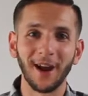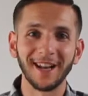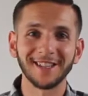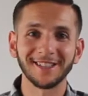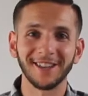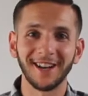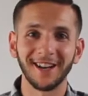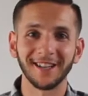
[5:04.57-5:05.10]
Red
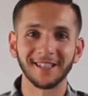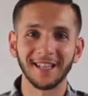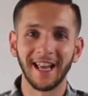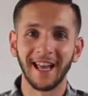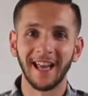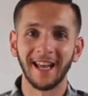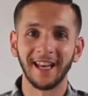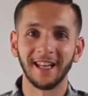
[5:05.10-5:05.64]
Sox.
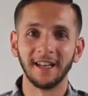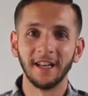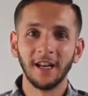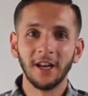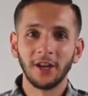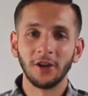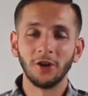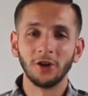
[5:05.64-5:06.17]
And,
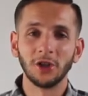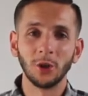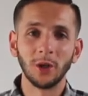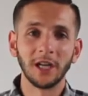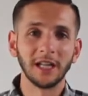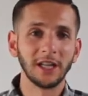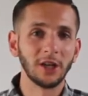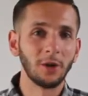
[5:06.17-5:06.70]
you know,
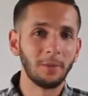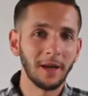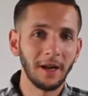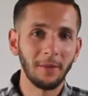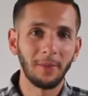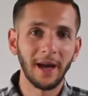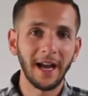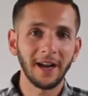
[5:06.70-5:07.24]
doing a little bit
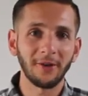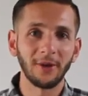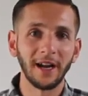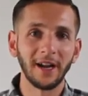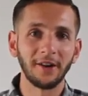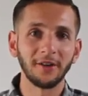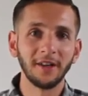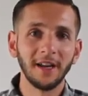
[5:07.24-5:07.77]
of
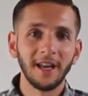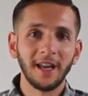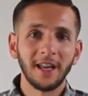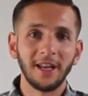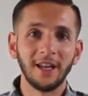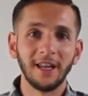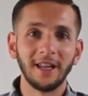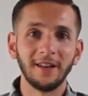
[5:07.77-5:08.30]
background,
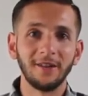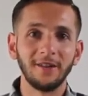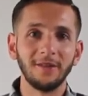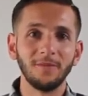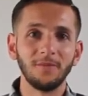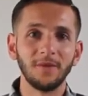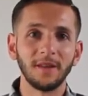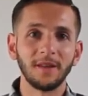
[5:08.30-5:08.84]
it
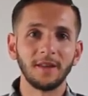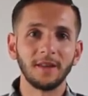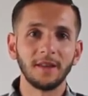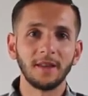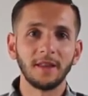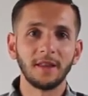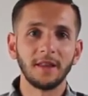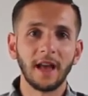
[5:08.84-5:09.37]

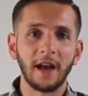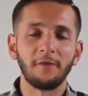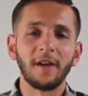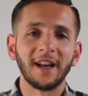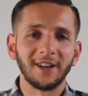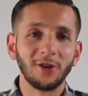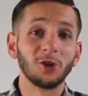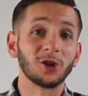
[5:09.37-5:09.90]
I
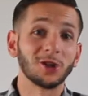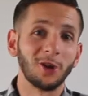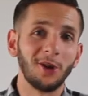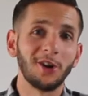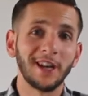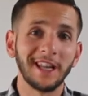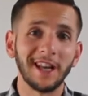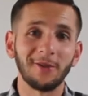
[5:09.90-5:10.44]
found a little
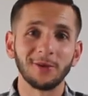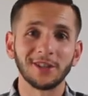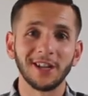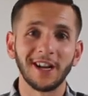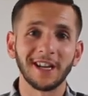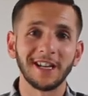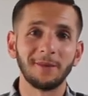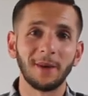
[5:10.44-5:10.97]
story that was
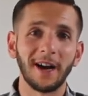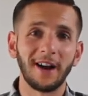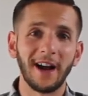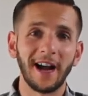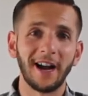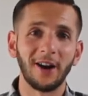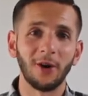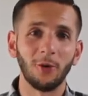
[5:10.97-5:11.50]
talking about
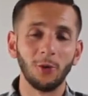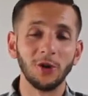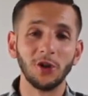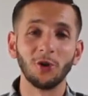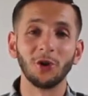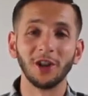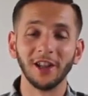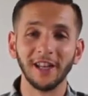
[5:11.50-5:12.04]
how when
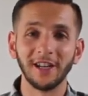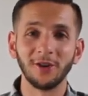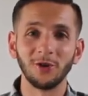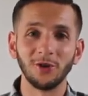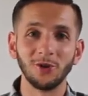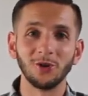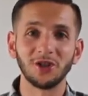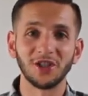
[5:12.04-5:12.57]
you were
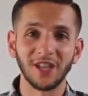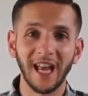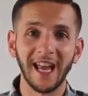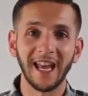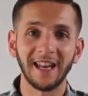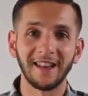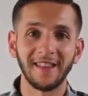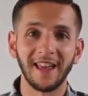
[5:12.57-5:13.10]
little, you
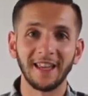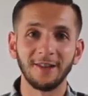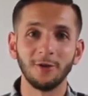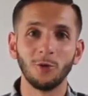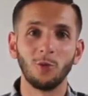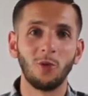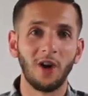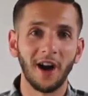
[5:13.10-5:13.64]
said that
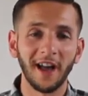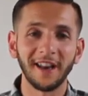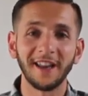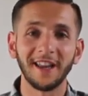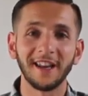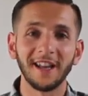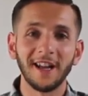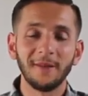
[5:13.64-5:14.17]
you
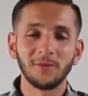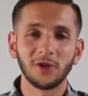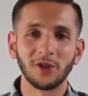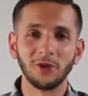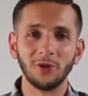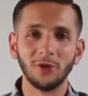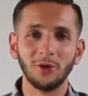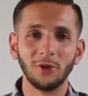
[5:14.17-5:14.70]
wanted
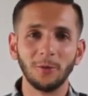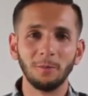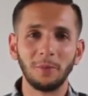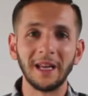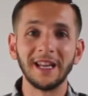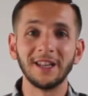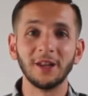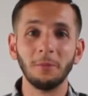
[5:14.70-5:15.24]
to
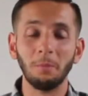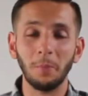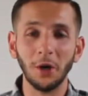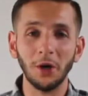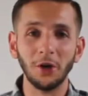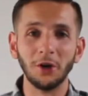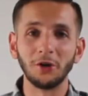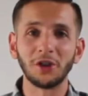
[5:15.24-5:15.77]
be in the
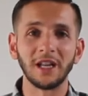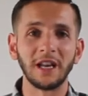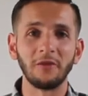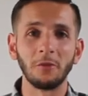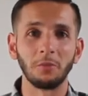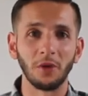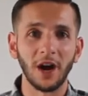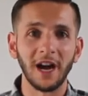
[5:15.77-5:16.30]
booth and
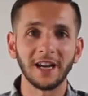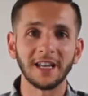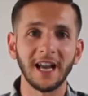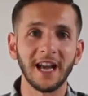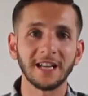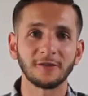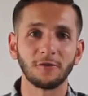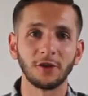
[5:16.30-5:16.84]
even
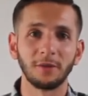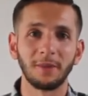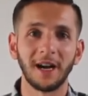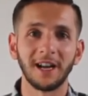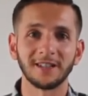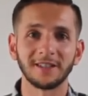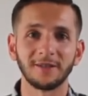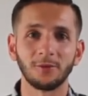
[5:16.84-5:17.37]
broadcast for the
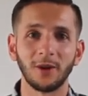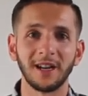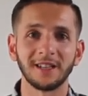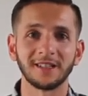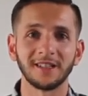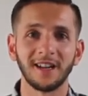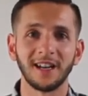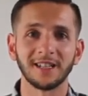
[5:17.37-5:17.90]
Boston Red
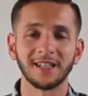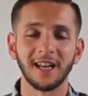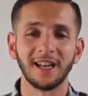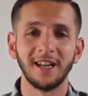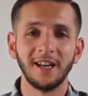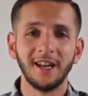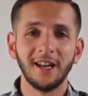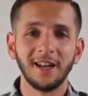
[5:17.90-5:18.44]
Sox.
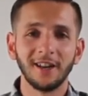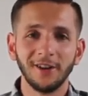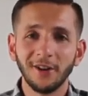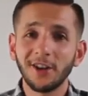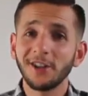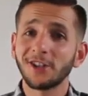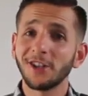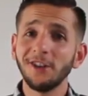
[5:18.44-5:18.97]
And
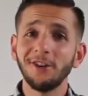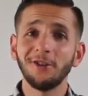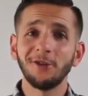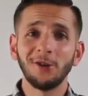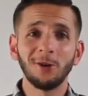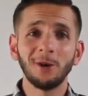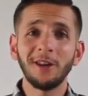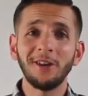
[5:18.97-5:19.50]
Look at you.
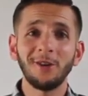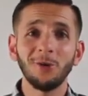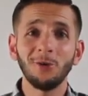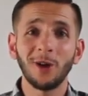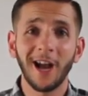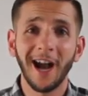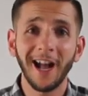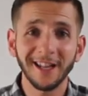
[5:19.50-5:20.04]
You you
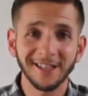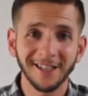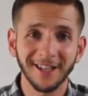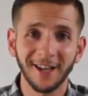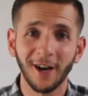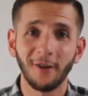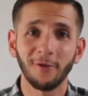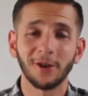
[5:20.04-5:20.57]
got to
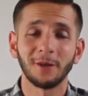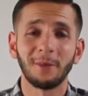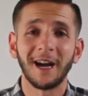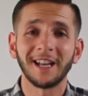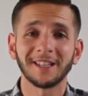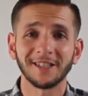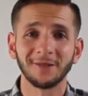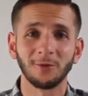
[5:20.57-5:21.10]
cover the
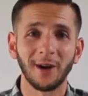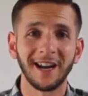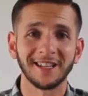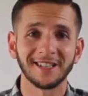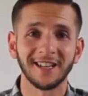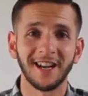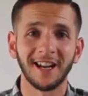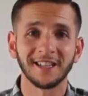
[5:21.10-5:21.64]
Boston Red
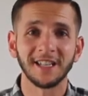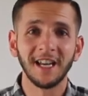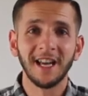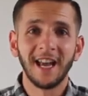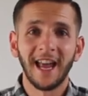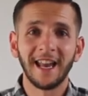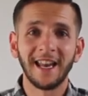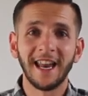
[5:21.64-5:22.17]
Sox,
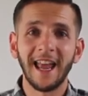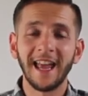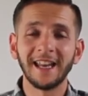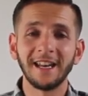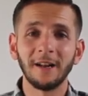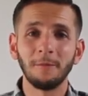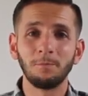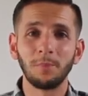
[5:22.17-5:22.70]
and it
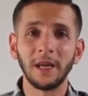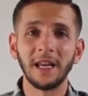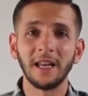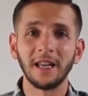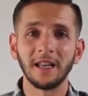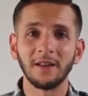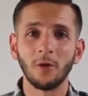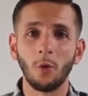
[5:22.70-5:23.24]
ended up
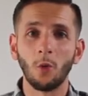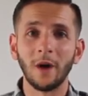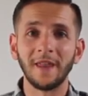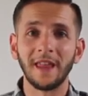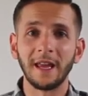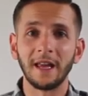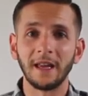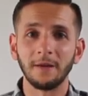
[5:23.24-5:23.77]
being when
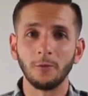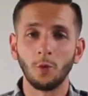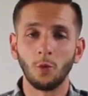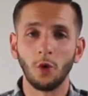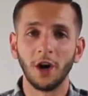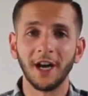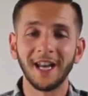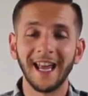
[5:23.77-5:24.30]
they
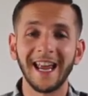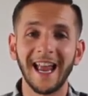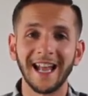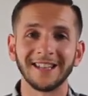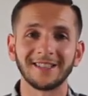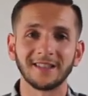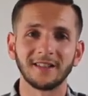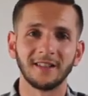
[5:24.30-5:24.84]
won
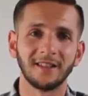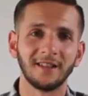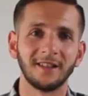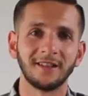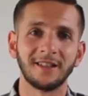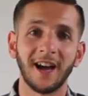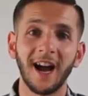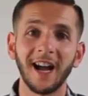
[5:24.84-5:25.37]
against
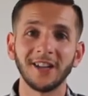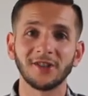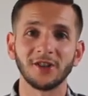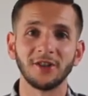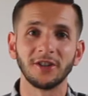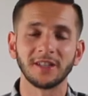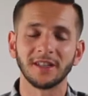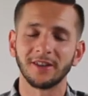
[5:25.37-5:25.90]
the
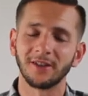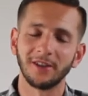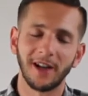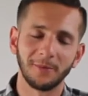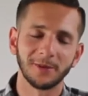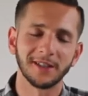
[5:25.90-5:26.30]
Dodgers. I'm